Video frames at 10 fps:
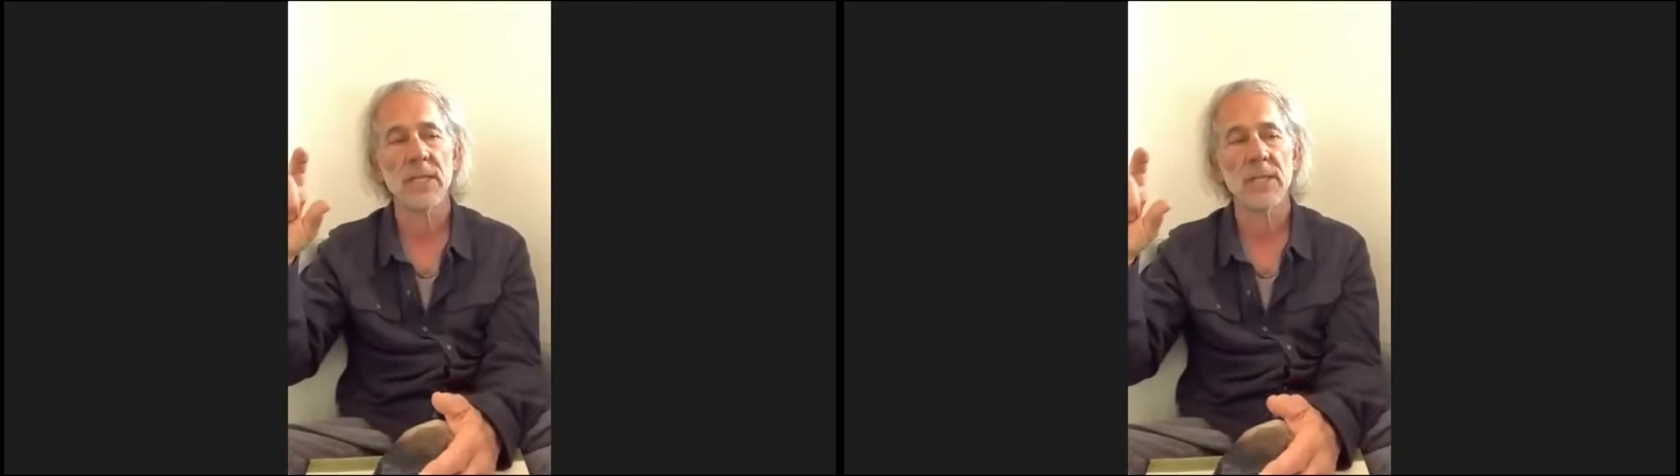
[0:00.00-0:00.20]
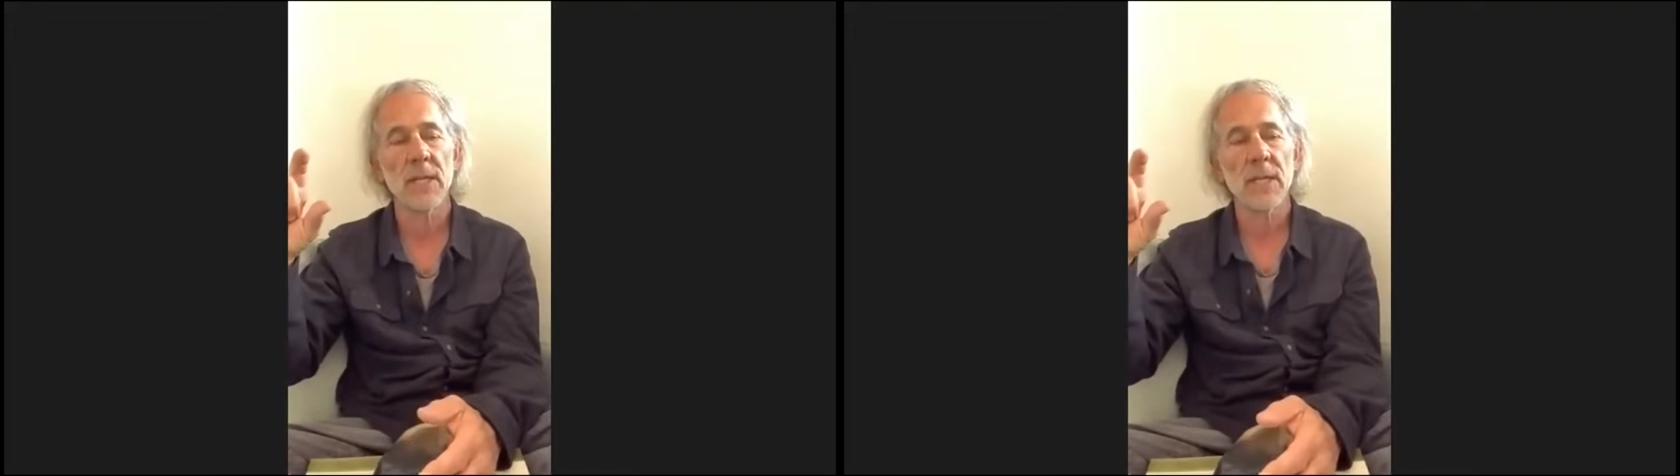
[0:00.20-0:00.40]

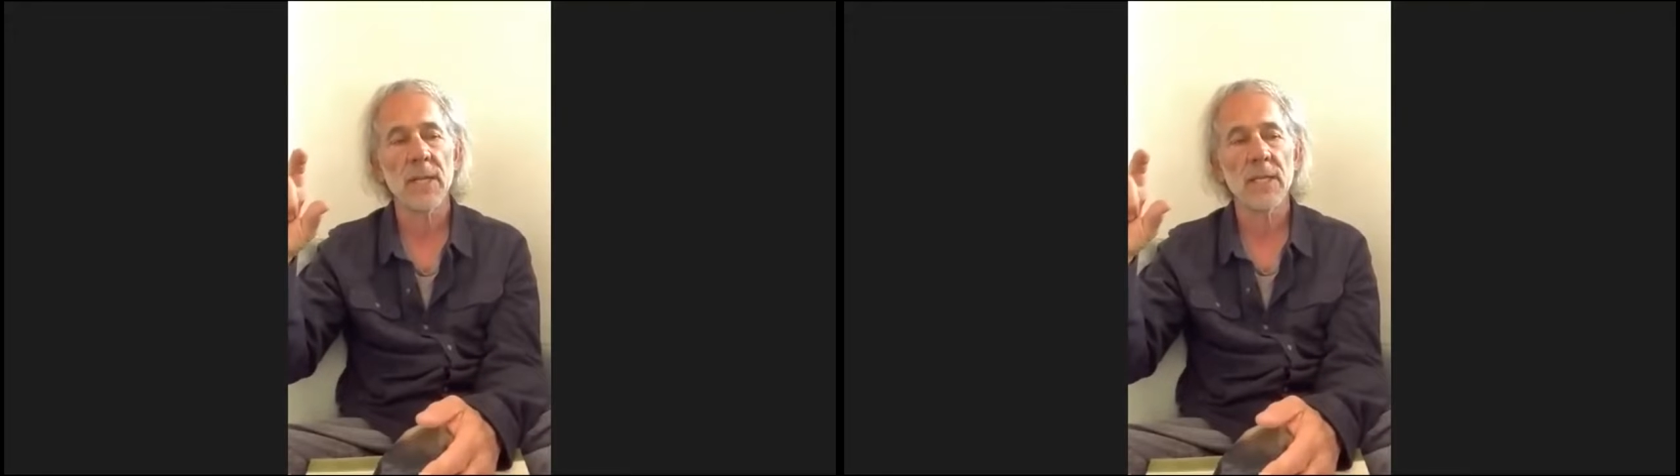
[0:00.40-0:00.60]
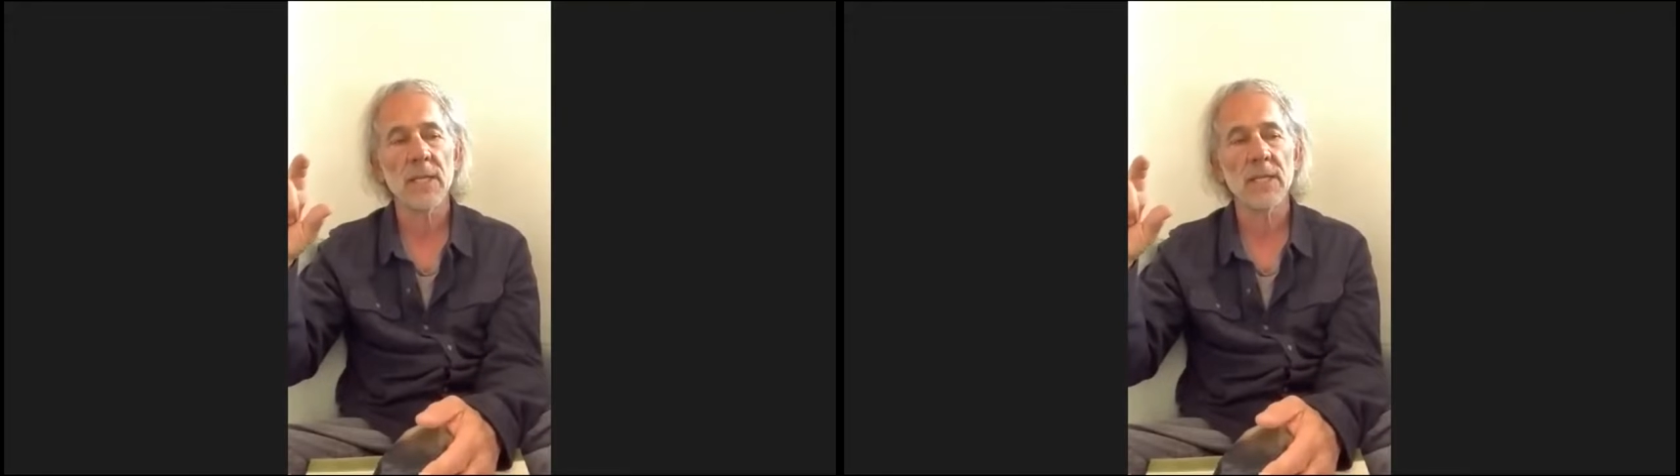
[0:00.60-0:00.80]

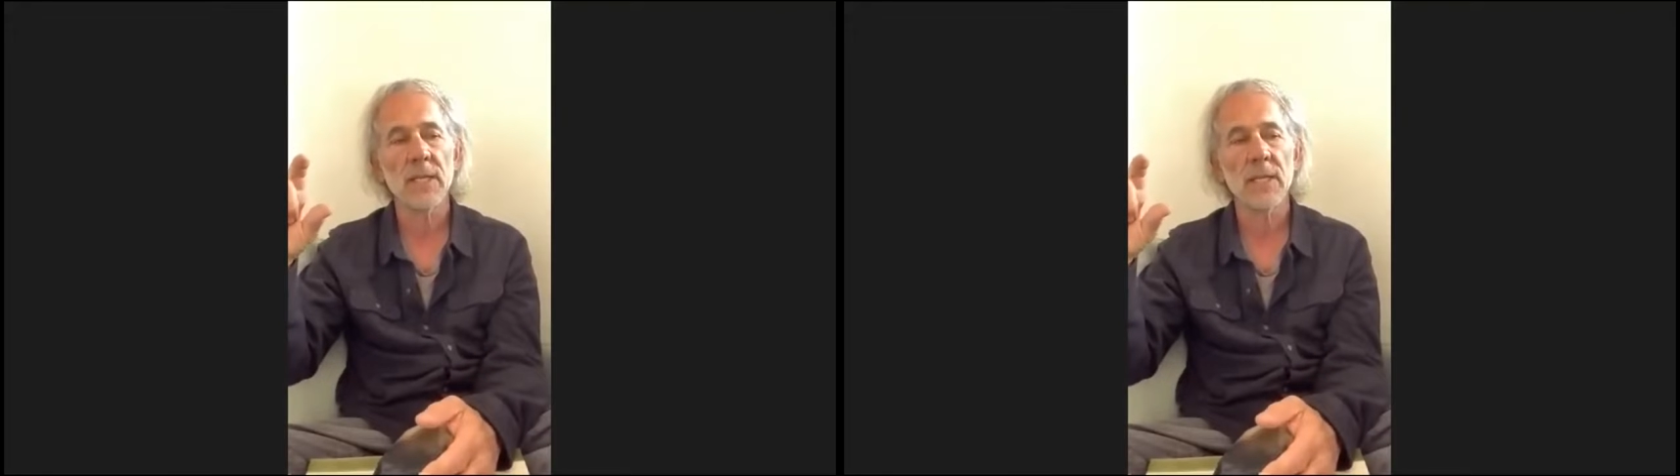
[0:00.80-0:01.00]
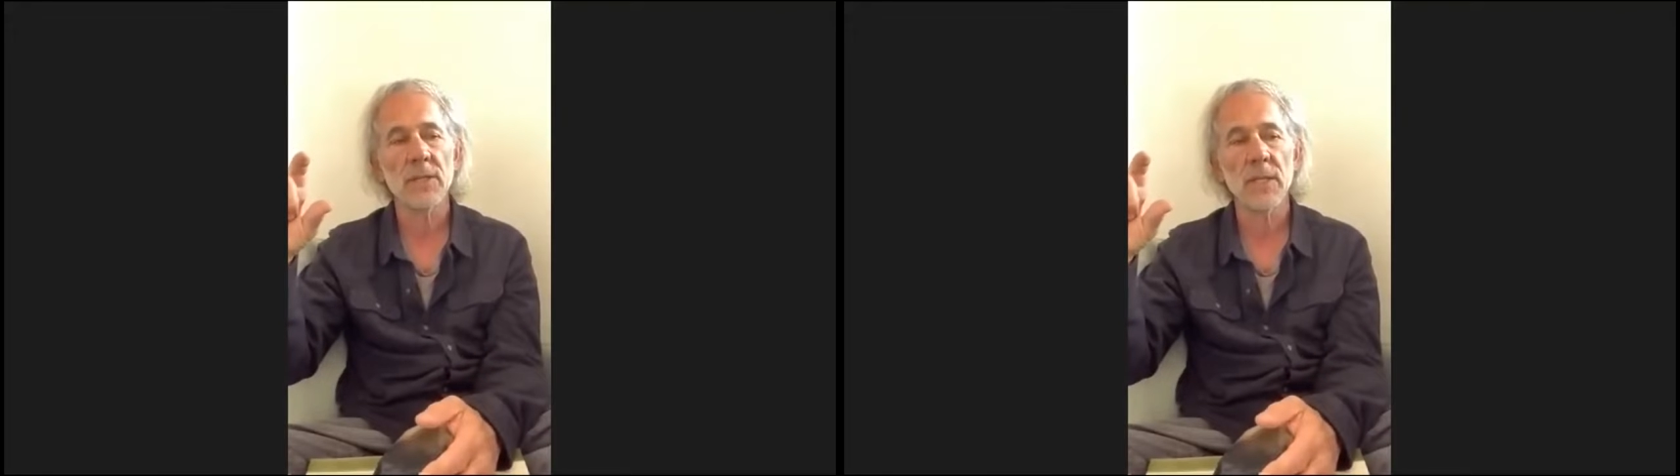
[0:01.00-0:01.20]

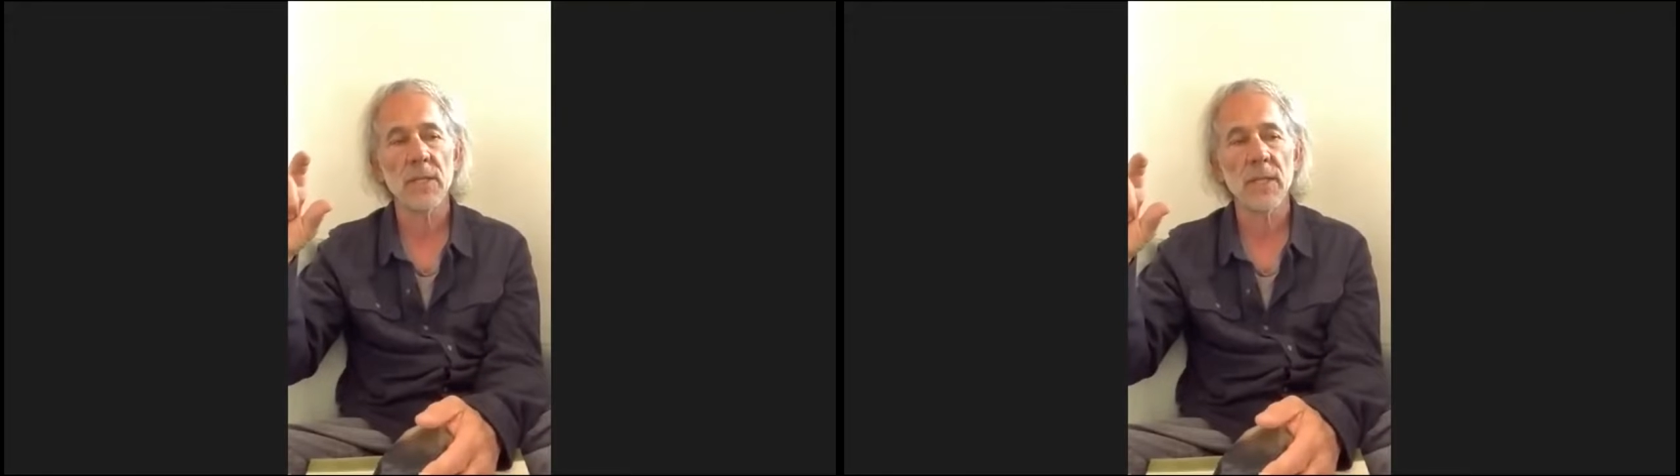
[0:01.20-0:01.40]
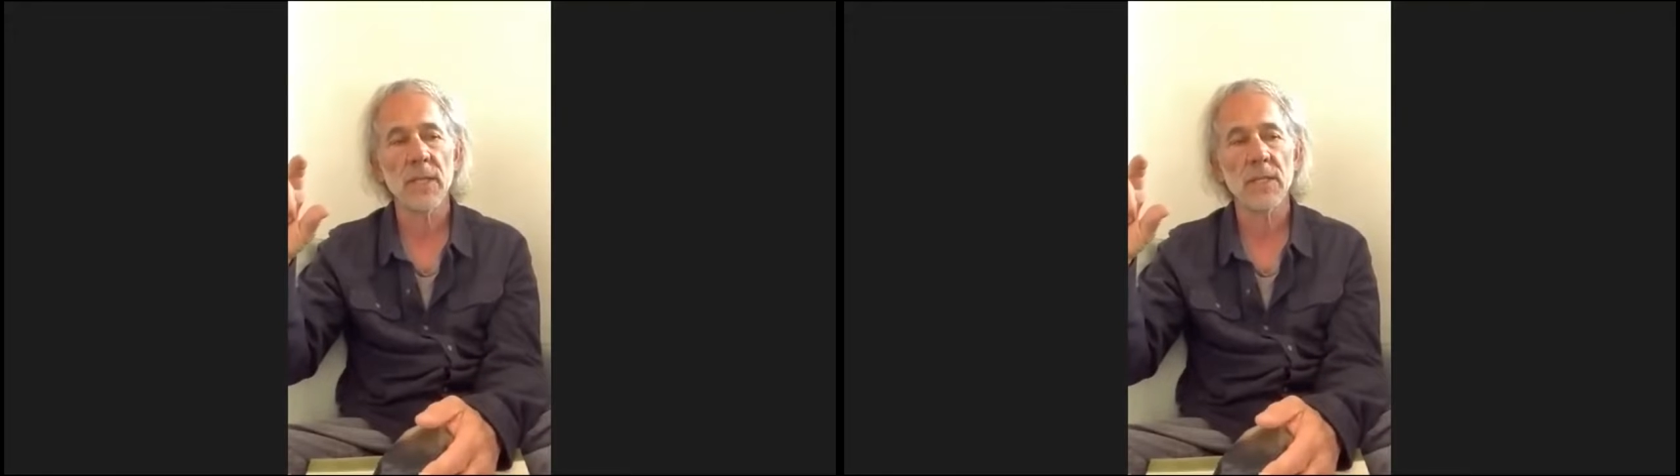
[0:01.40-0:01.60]
that
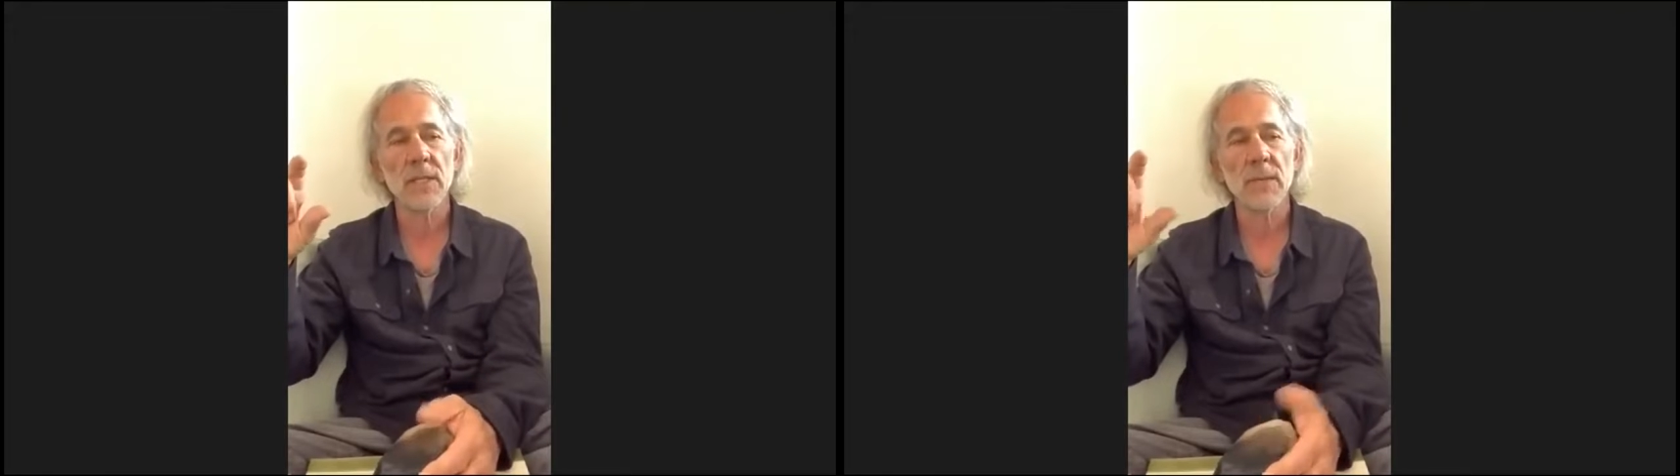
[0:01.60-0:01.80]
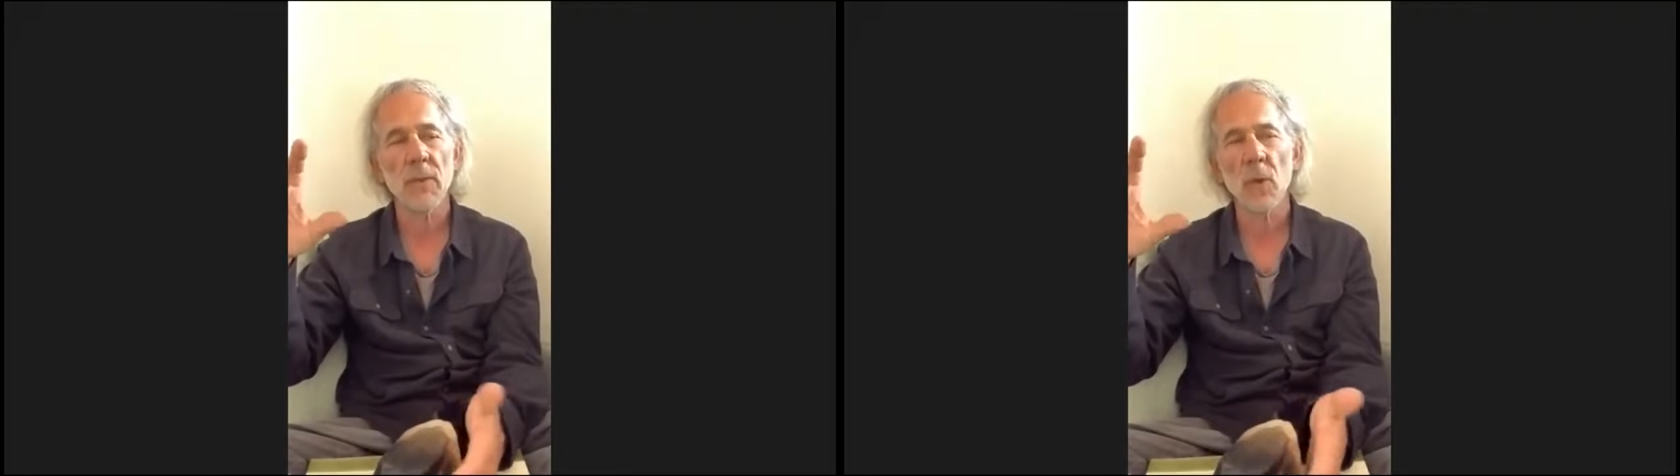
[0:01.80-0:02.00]
these
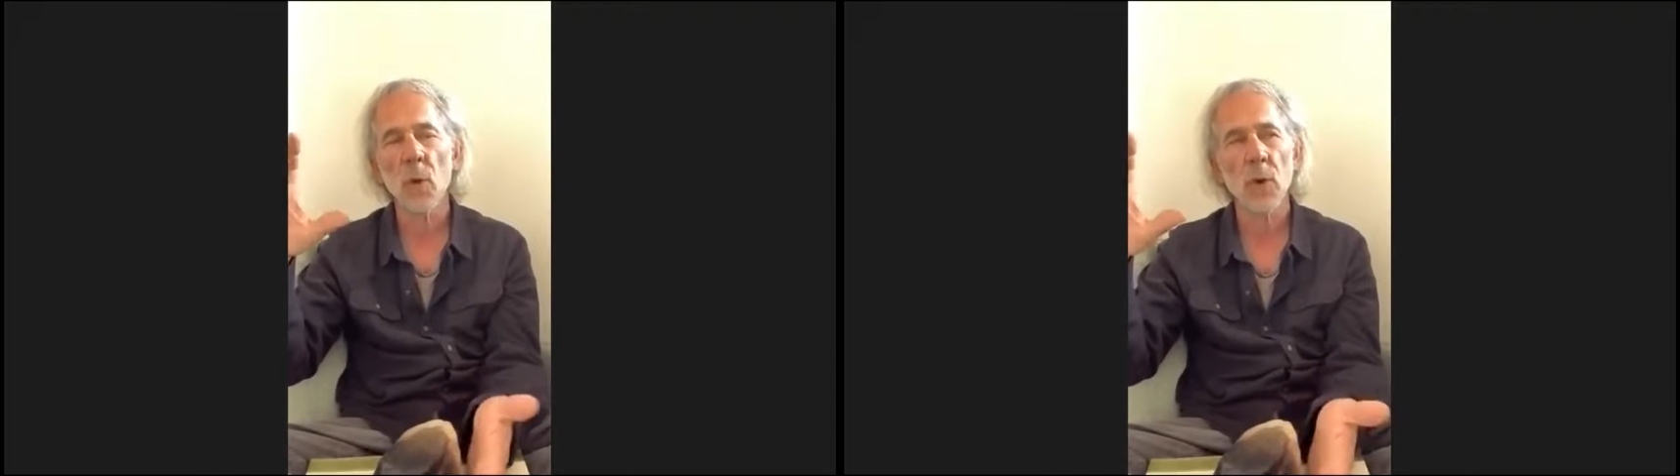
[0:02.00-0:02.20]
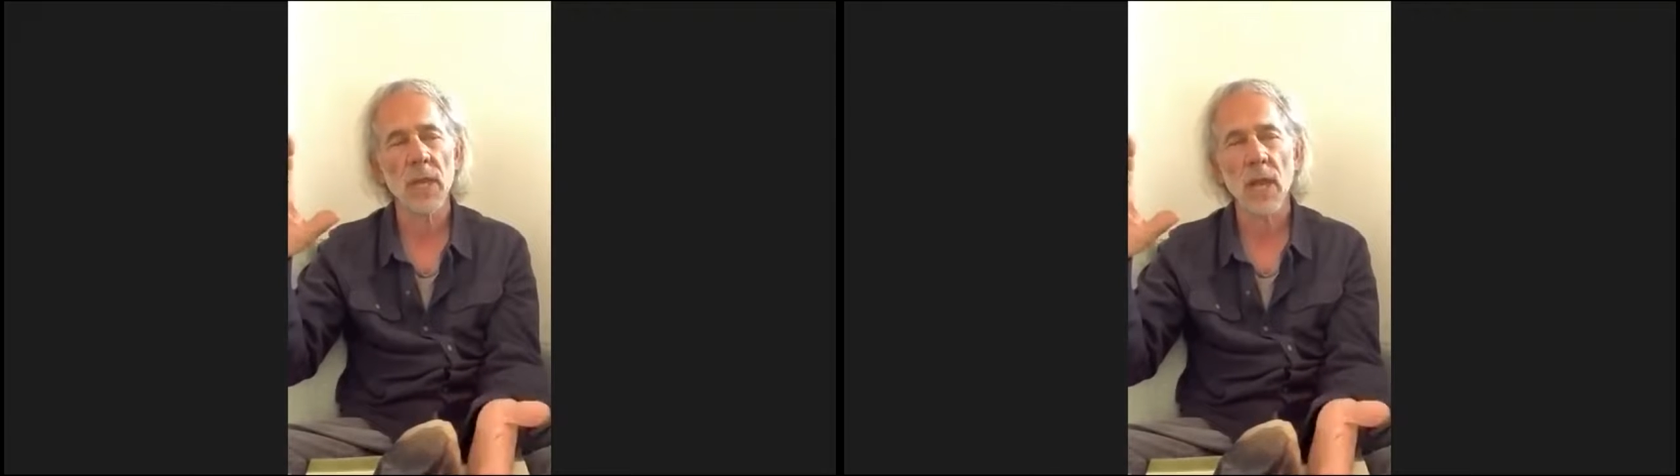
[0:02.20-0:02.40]
the
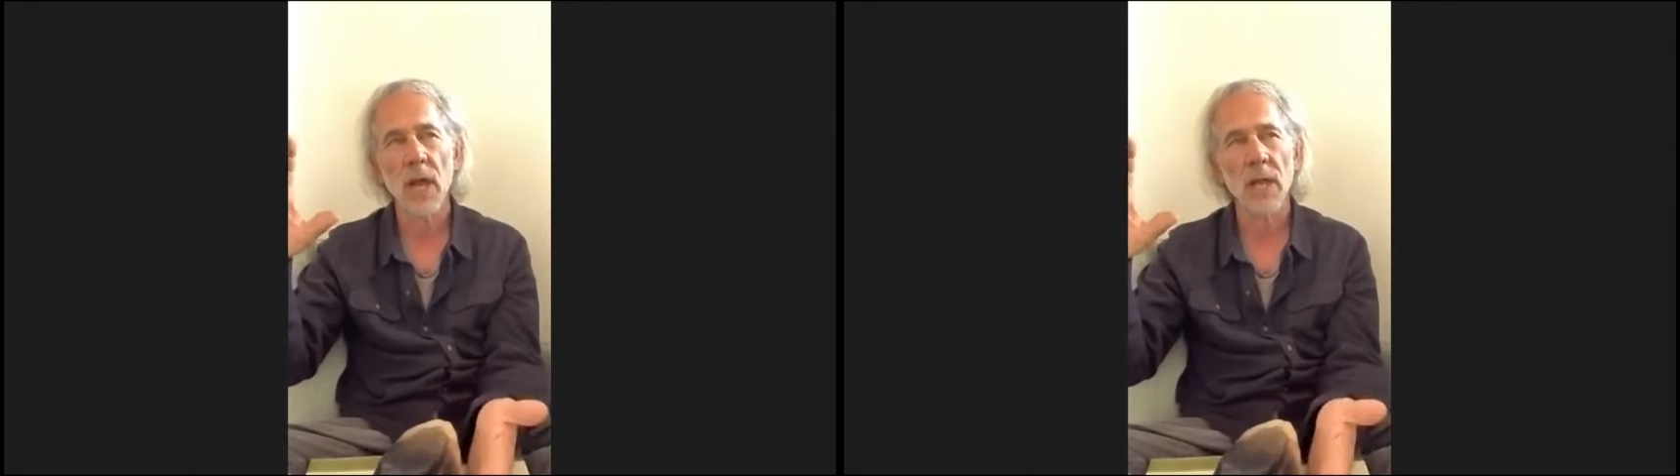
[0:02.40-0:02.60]
Koryak,